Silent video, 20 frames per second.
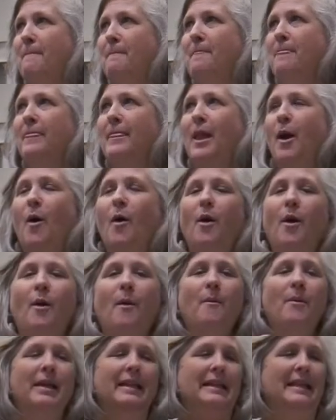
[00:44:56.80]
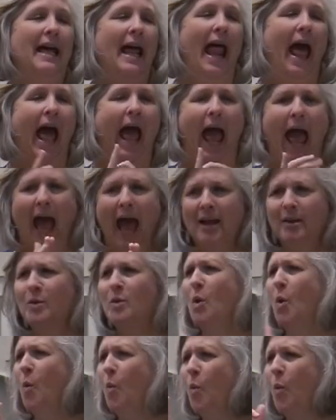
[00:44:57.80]
Now, I'm just, for your
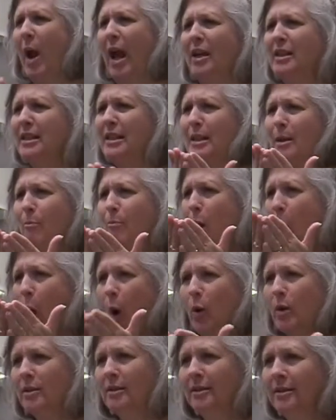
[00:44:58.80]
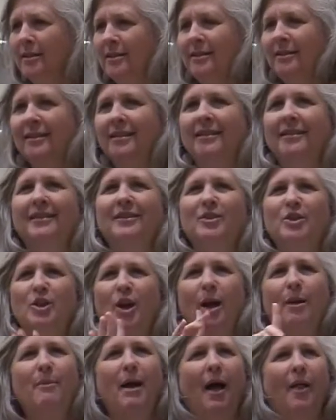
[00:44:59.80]
sake, not
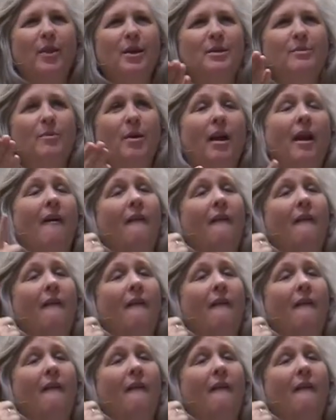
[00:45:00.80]
my sake.